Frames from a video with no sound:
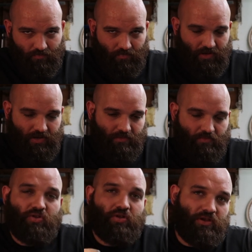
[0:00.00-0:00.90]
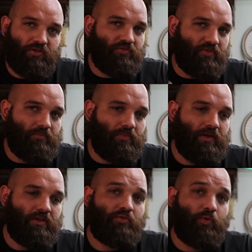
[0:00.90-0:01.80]
but you can use them to
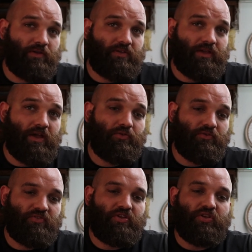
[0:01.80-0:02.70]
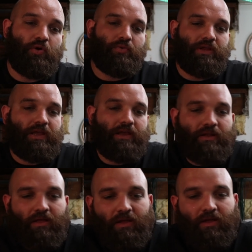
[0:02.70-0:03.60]
work together, so you don't
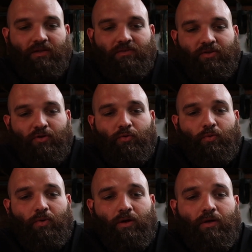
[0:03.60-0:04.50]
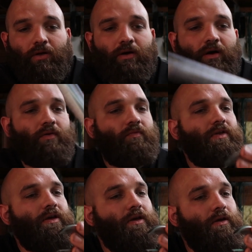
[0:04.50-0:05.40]
need two of
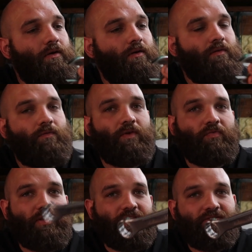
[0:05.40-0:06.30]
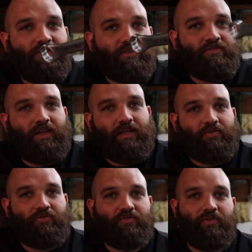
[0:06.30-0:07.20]
the
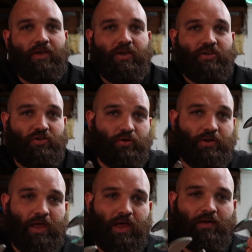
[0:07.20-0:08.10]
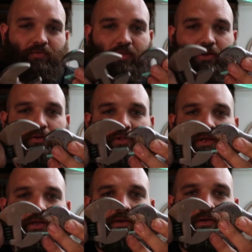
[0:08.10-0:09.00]
15/16ths. You can have
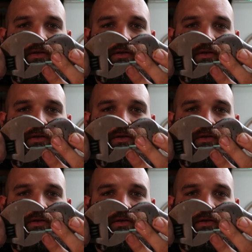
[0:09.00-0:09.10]
literally